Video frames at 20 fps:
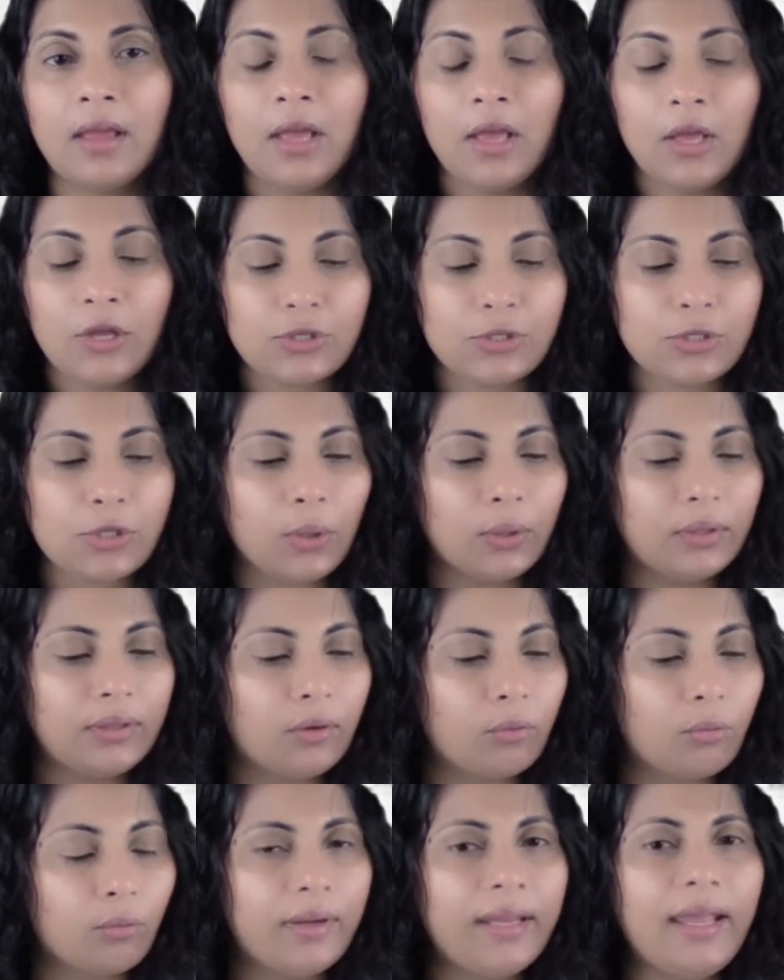So
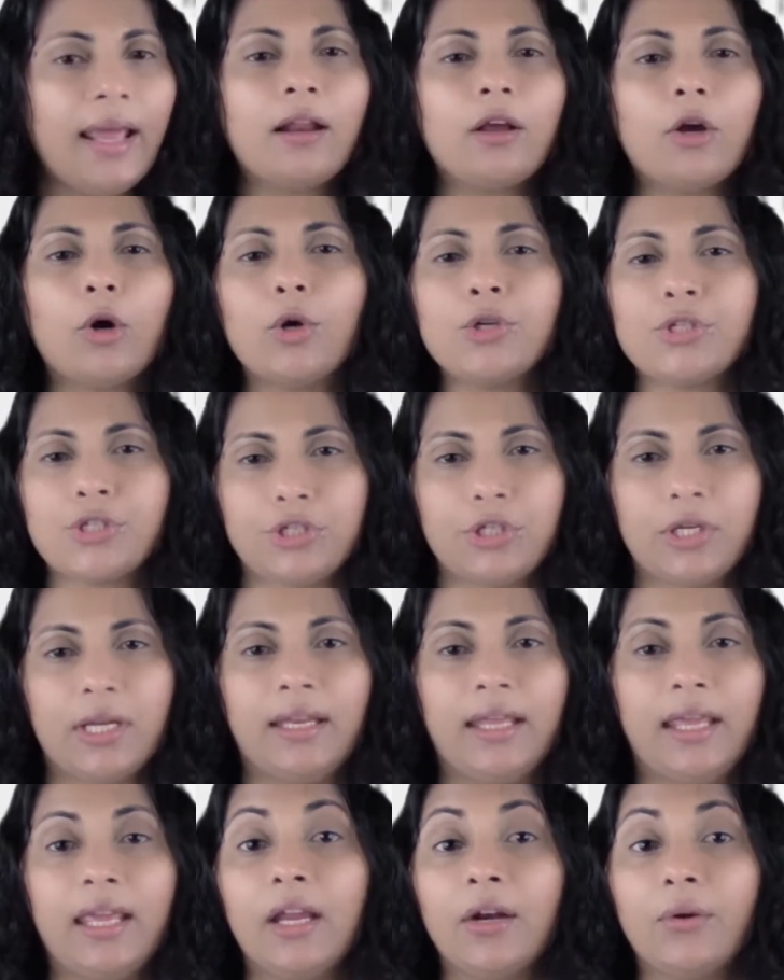the real
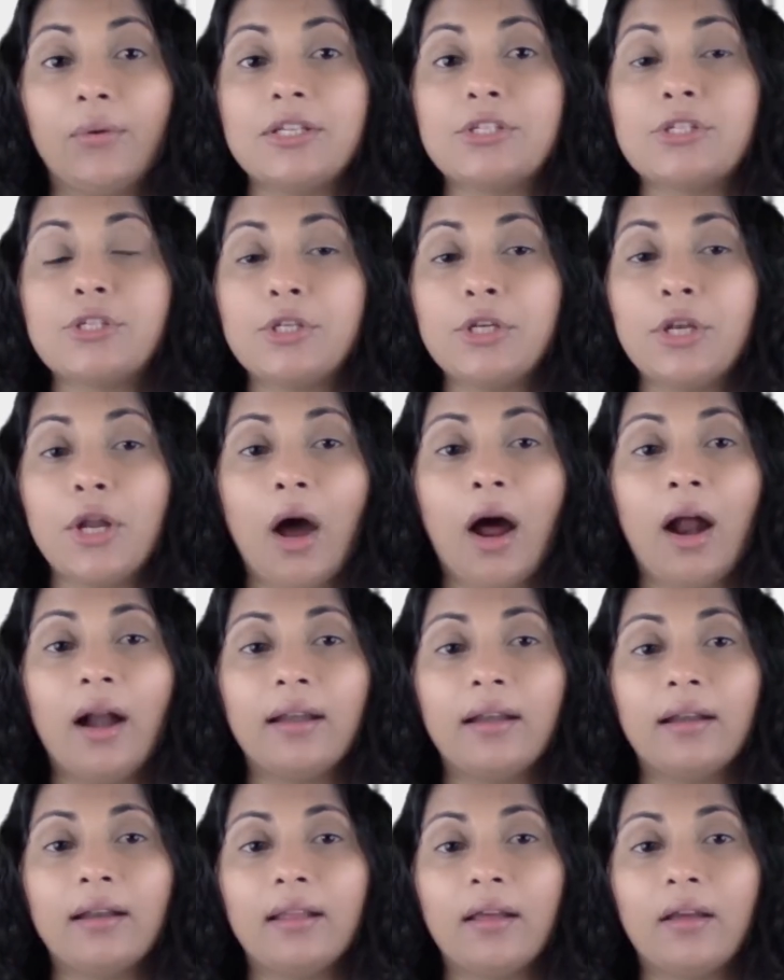question here is not